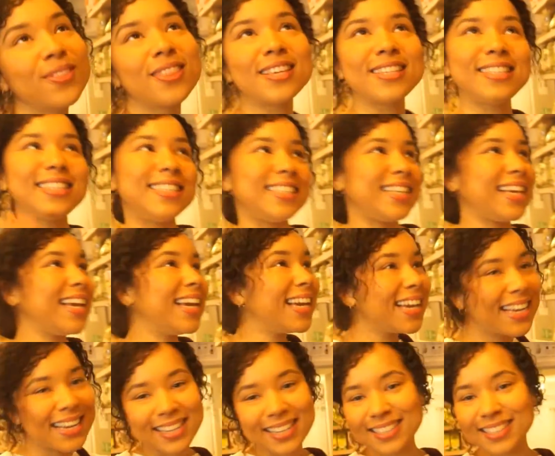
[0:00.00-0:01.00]
the
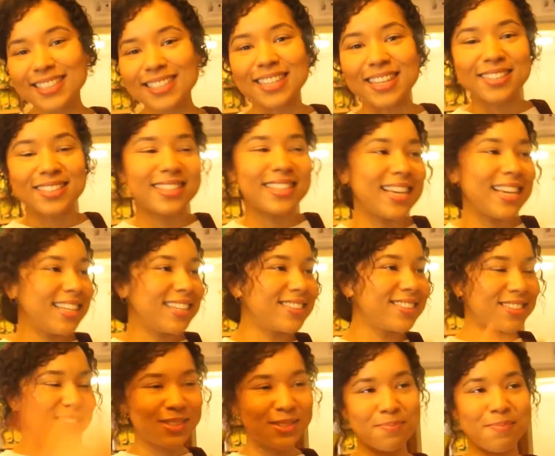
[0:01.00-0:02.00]
seeds.
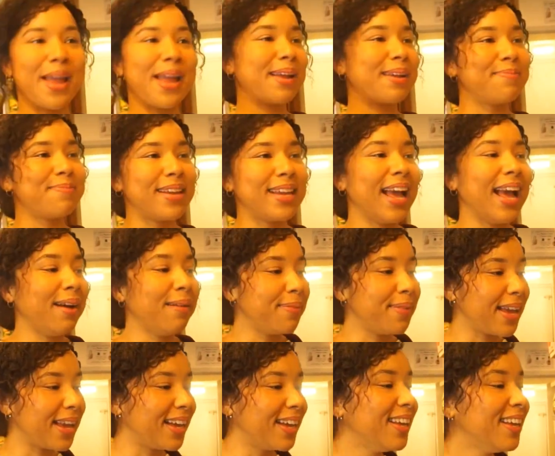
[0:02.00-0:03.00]
Seeds just make me
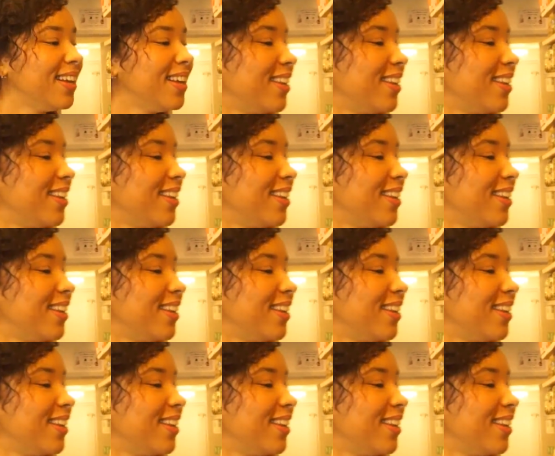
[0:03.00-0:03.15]
happy.